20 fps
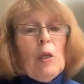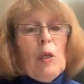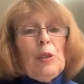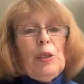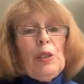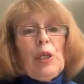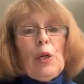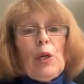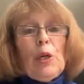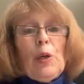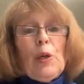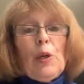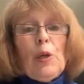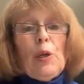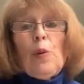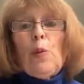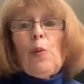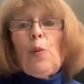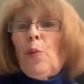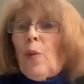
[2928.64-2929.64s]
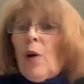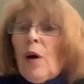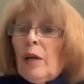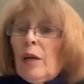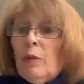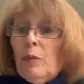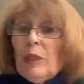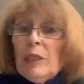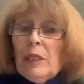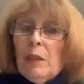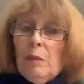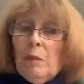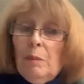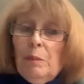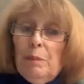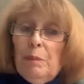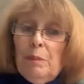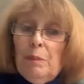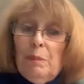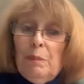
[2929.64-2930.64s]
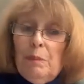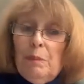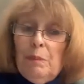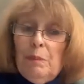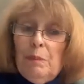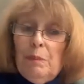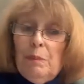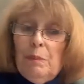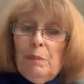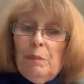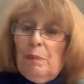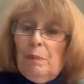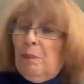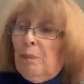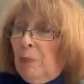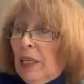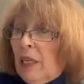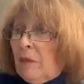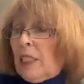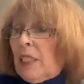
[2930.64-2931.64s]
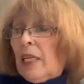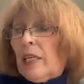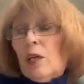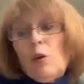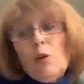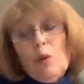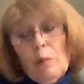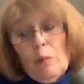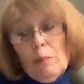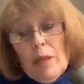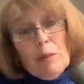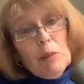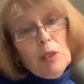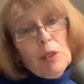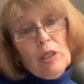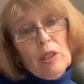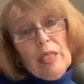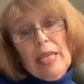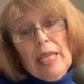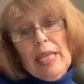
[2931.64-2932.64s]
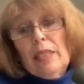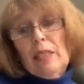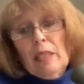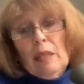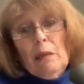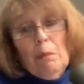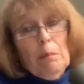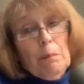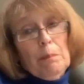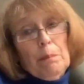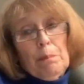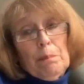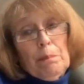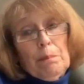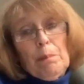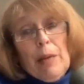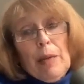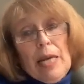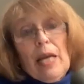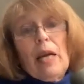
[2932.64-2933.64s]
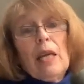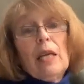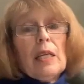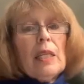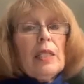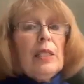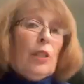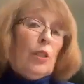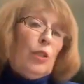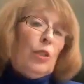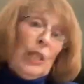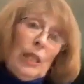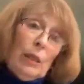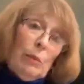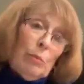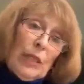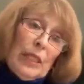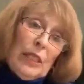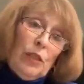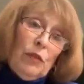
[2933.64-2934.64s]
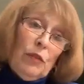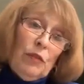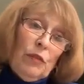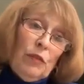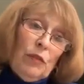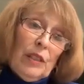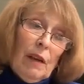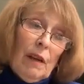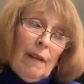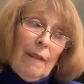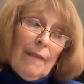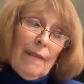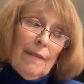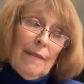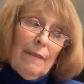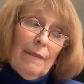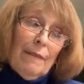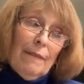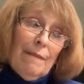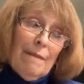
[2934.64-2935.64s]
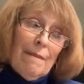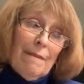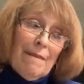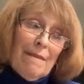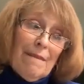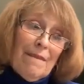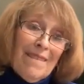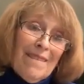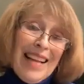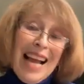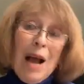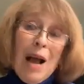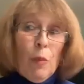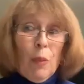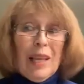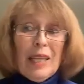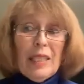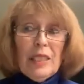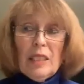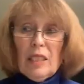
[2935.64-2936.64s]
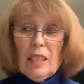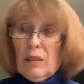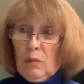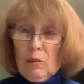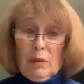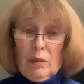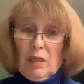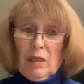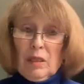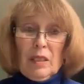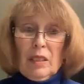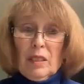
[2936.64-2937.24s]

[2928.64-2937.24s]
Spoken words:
So I wouldn't be comfortable saying, oh, the mom's on an antibiotic so she could breastfeed. I think so.